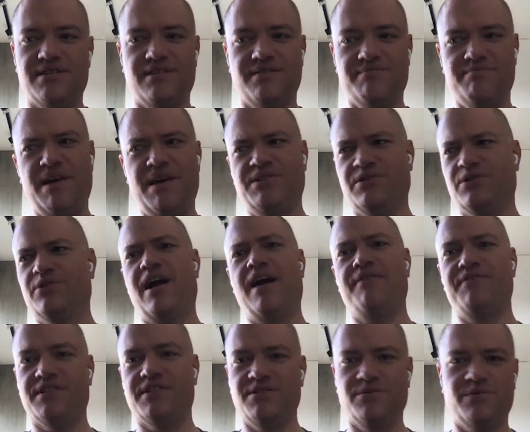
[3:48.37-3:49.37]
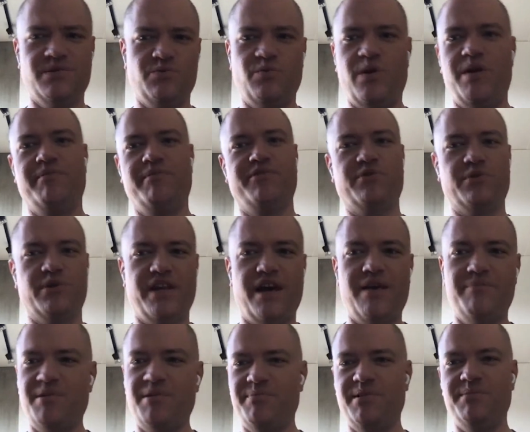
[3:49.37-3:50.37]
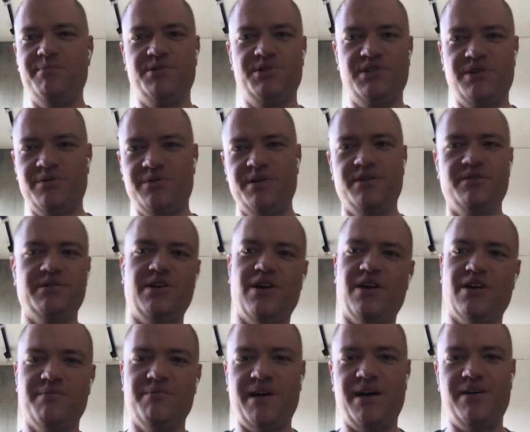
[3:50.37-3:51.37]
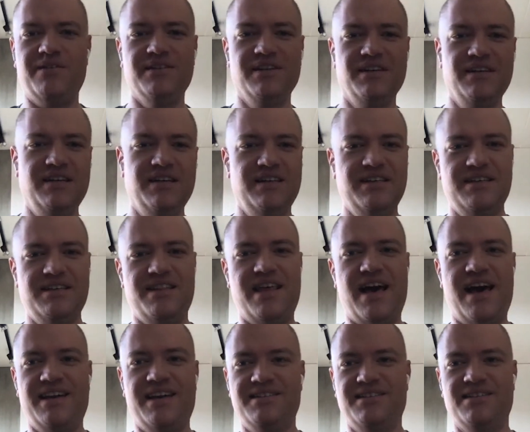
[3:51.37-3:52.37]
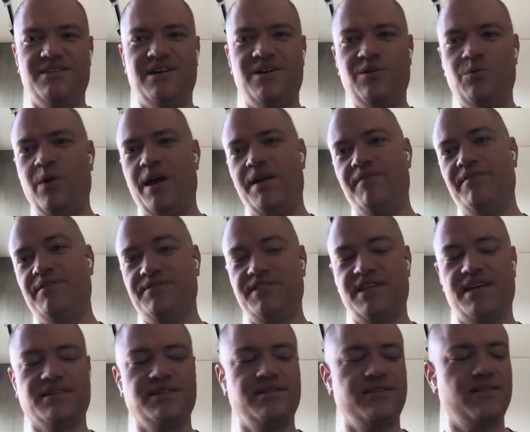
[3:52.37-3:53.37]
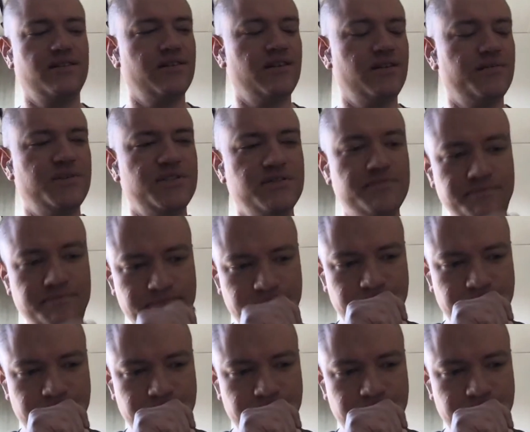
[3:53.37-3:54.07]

Mentor Graphics was way before that, but people generally don't talk about that as a wave of tech startups.